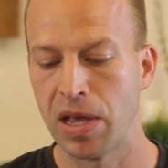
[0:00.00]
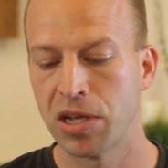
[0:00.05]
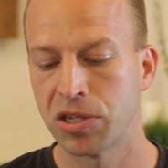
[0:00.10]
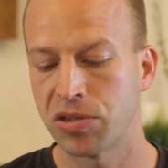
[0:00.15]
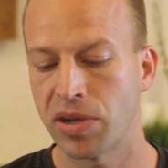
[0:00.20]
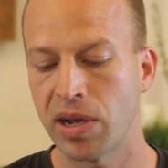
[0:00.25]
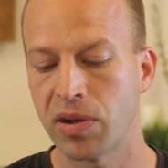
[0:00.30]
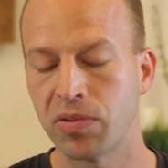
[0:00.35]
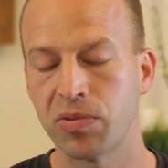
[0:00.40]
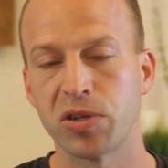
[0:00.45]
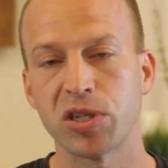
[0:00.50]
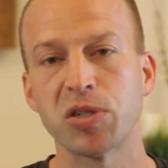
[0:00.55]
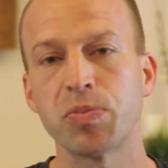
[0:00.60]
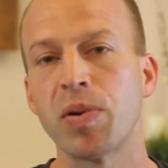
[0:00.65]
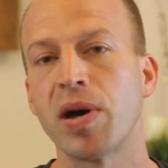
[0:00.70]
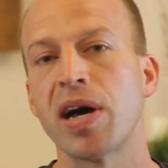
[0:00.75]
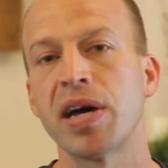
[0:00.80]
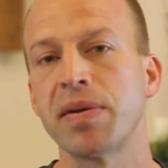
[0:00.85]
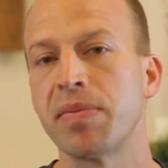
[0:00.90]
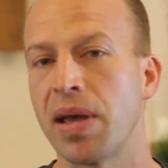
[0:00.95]
So I would
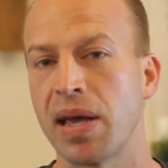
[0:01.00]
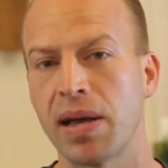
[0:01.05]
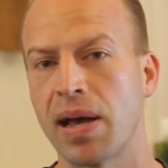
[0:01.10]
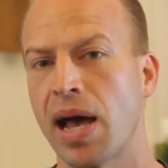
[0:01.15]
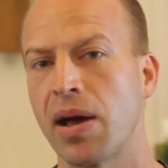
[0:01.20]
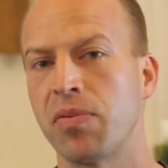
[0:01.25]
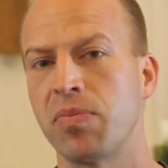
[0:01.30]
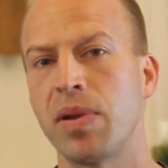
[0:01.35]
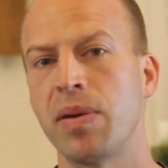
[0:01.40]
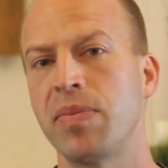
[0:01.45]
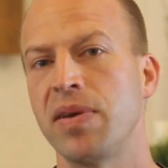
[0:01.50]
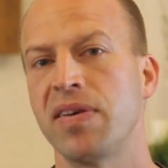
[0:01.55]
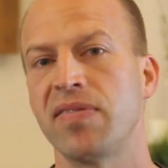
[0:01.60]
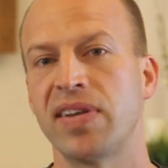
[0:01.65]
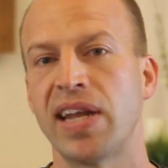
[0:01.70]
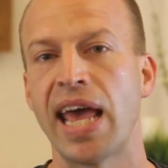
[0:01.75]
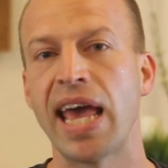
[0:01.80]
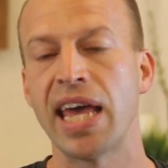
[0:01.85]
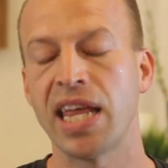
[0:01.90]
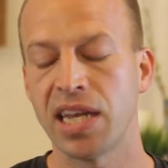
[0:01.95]
respond, I would maybe
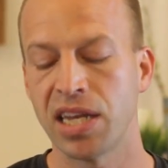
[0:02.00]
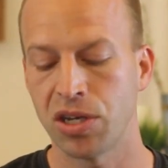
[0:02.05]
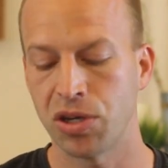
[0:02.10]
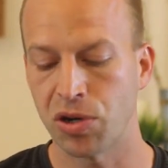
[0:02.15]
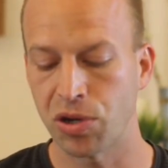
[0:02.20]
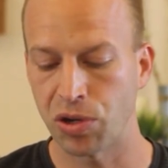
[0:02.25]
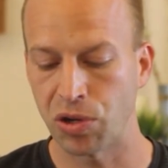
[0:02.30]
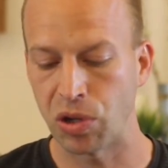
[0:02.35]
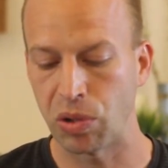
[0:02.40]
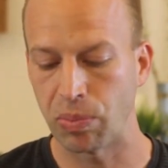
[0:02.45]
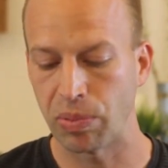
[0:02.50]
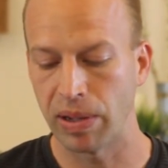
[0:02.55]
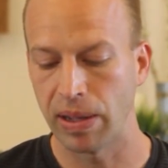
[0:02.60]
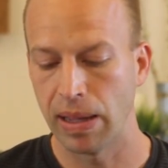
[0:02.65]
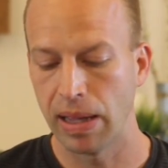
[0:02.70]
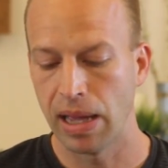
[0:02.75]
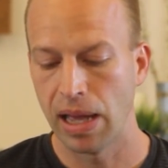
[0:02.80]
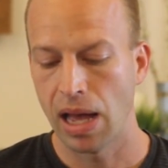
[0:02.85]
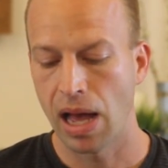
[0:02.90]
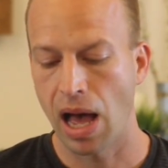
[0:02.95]
even end in your group
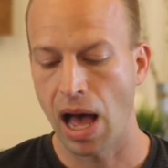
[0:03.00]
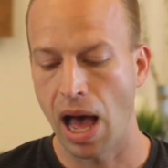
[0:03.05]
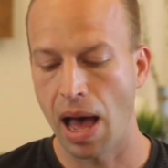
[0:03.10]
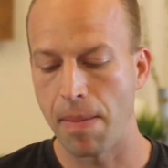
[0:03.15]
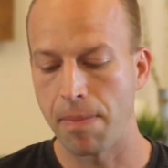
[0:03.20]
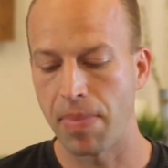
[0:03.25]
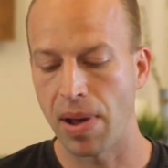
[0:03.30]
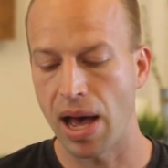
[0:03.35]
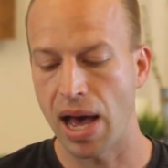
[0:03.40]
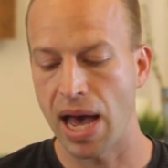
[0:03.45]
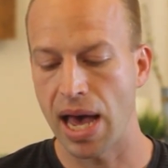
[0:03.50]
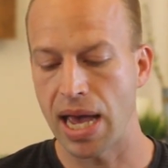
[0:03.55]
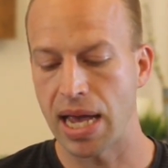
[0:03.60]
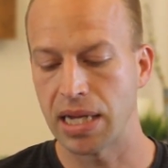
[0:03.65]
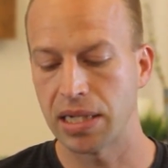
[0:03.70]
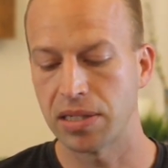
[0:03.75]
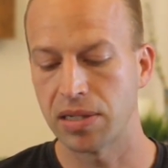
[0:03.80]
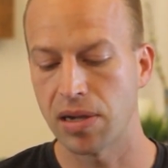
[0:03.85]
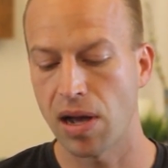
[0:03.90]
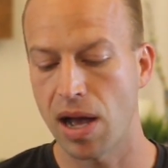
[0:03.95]

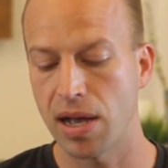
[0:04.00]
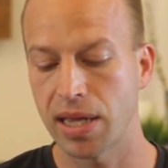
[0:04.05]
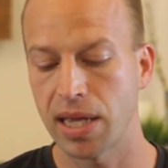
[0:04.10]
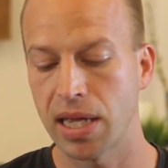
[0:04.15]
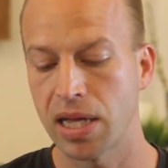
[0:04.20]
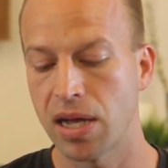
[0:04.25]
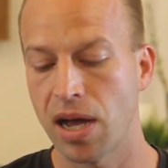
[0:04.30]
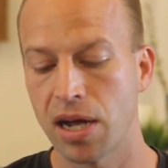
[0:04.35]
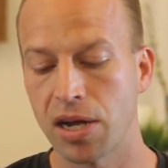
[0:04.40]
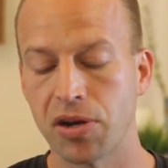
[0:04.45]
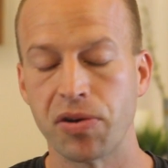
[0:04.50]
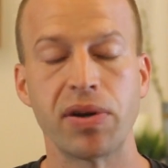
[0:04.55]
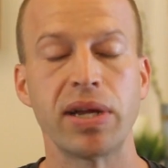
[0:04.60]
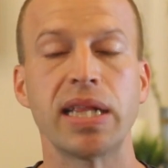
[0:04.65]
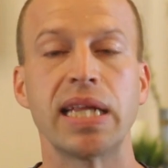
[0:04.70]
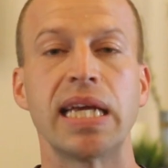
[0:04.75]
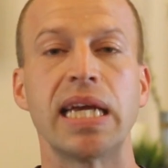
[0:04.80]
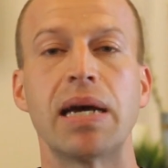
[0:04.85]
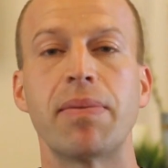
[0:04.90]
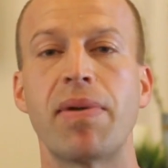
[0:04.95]
by talking
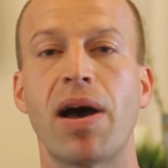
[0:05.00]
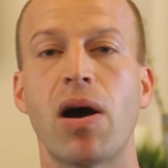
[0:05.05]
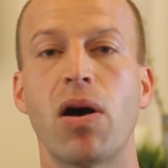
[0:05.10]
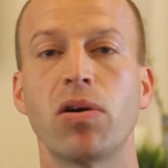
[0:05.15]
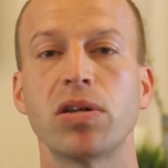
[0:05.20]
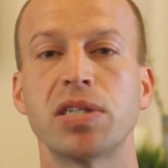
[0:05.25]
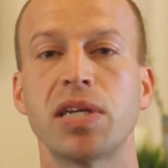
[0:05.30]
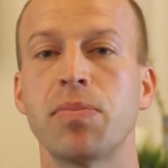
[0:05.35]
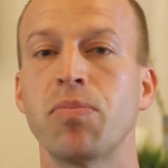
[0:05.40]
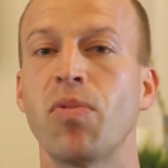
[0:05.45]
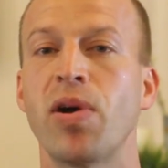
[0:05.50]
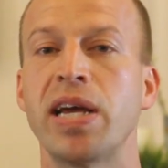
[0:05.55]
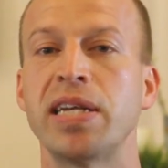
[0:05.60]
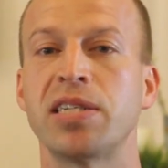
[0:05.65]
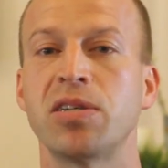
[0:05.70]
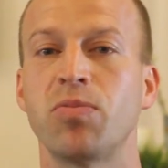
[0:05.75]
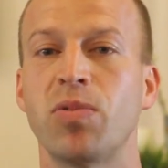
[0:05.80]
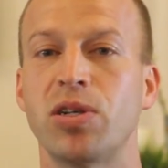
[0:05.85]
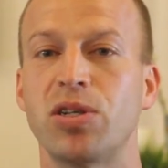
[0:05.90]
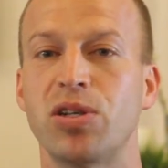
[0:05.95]
concretely about some
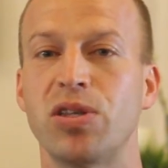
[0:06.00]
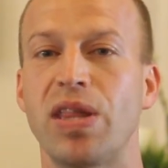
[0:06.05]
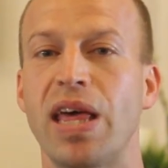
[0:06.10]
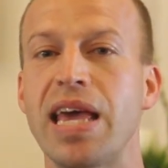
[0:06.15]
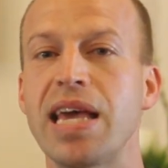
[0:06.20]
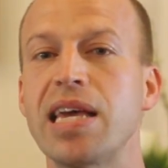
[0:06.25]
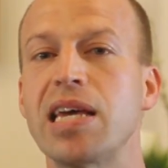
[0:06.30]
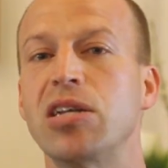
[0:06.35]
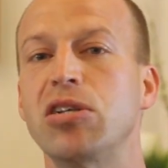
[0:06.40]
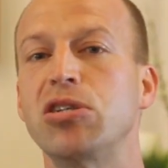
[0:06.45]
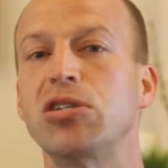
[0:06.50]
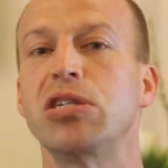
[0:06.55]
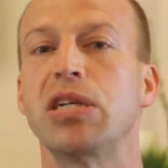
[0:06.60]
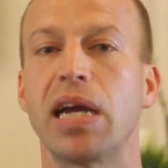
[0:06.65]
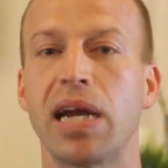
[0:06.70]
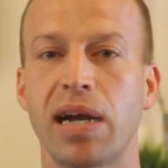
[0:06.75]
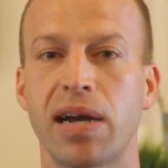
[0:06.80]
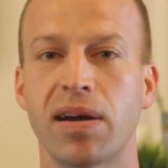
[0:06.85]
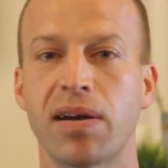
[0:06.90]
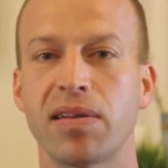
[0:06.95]
ways in which they could
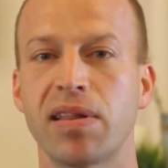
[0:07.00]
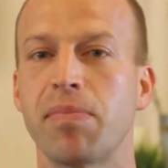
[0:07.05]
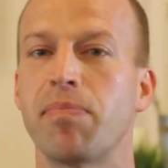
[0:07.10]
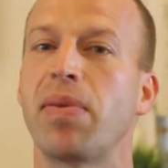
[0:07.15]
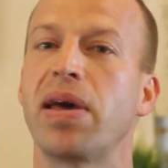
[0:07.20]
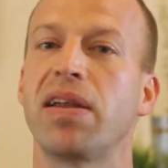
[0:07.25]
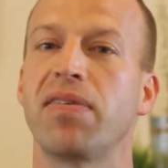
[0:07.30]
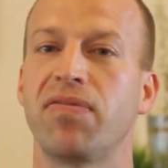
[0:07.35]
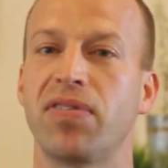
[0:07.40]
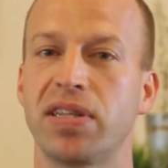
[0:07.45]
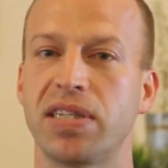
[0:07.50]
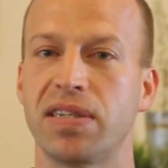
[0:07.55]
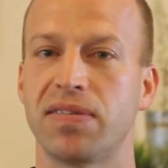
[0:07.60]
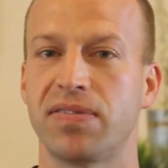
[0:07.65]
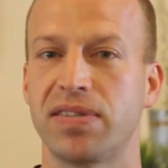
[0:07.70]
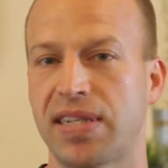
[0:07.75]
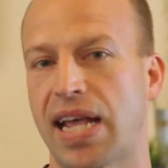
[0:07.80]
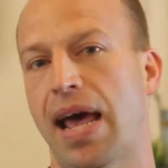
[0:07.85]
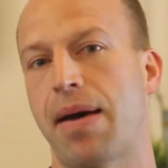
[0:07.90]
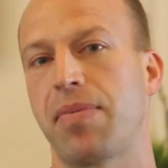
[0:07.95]
share the benefits
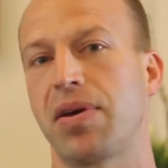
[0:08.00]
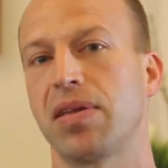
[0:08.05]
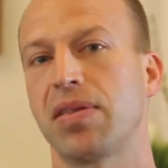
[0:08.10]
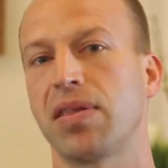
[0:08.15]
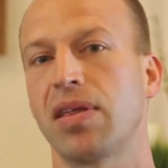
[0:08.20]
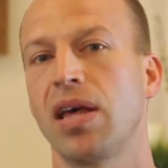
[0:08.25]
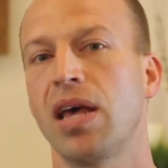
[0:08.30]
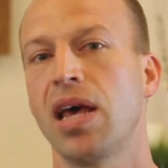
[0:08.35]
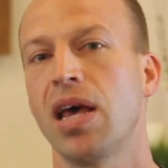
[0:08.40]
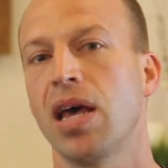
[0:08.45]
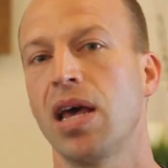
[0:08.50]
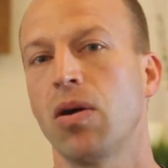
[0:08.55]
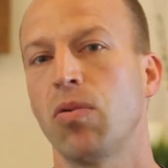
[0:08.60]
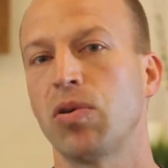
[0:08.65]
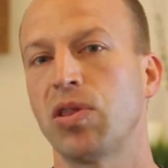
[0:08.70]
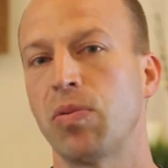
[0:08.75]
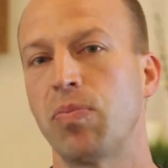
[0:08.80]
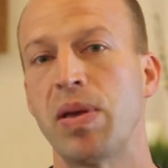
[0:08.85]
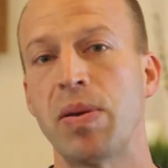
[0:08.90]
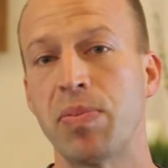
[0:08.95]
of Sabbath
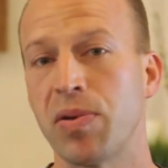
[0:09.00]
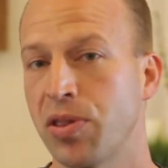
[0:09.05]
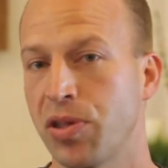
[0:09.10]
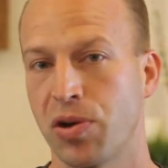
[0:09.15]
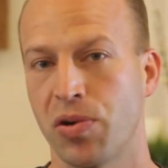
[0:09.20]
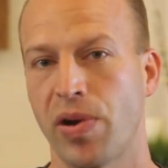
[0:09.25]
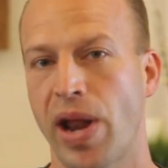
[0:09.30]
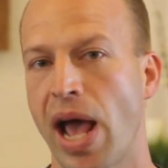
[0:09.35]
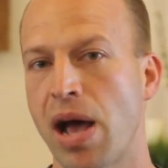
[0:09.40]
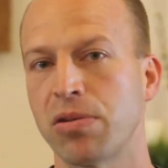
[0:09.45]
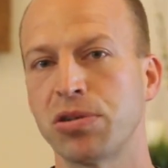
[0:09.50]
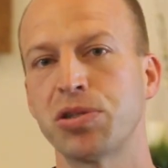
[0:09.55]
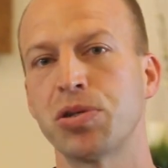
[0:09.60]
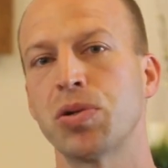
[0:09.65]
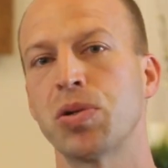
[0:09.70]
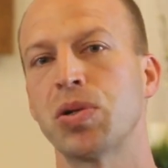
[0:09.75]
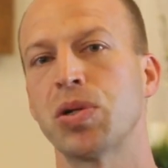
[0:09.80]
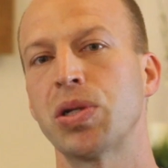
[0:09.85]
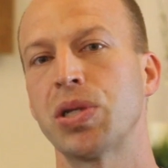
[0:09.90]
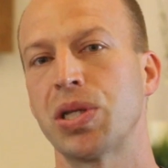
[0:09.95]
with the people in their own
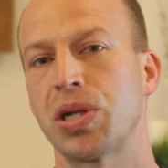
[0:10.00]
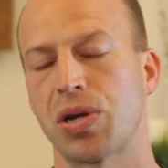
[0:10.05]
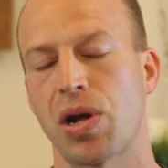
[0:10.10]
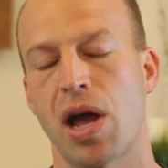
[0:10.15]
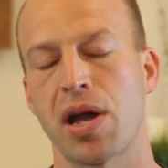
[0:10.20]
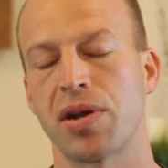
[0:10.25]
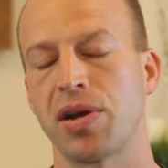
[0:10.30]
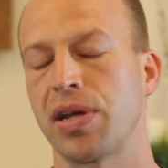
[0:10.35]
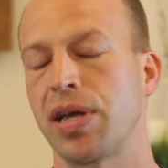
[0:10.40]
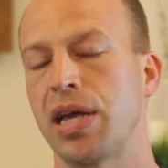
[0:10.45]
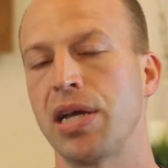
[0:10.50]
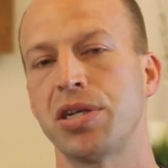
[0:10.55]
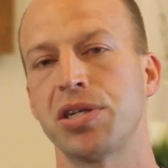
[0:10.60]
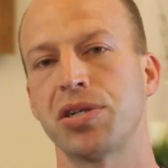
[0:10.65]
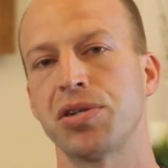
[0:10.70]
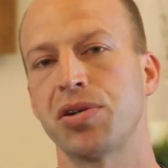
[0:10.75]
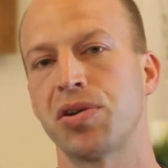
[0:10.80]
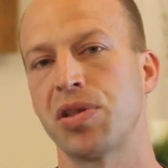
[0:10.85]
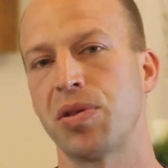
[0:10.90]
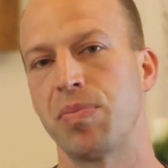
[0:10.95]
household and their
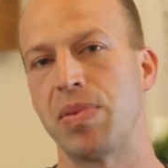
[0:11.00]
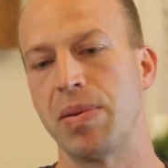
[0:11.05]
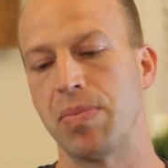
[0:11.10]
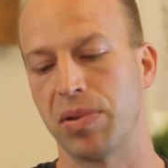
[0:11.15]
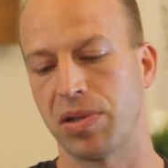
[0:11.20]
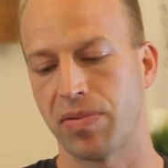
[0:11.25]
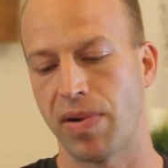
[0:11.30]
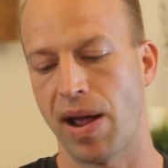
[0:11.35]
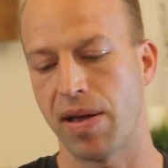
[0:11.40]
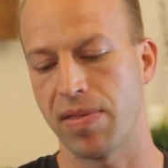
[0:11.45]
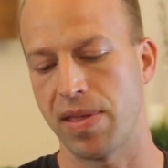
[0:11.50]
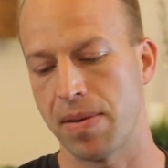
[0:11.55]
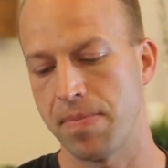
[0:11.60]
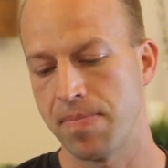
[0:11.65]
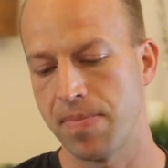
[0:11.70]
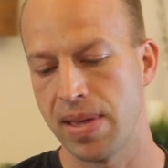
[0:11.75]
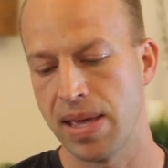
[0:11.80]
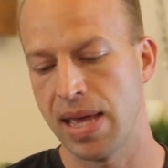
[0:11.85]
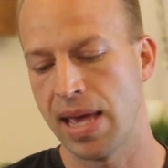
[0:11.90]
congregation or the people around them.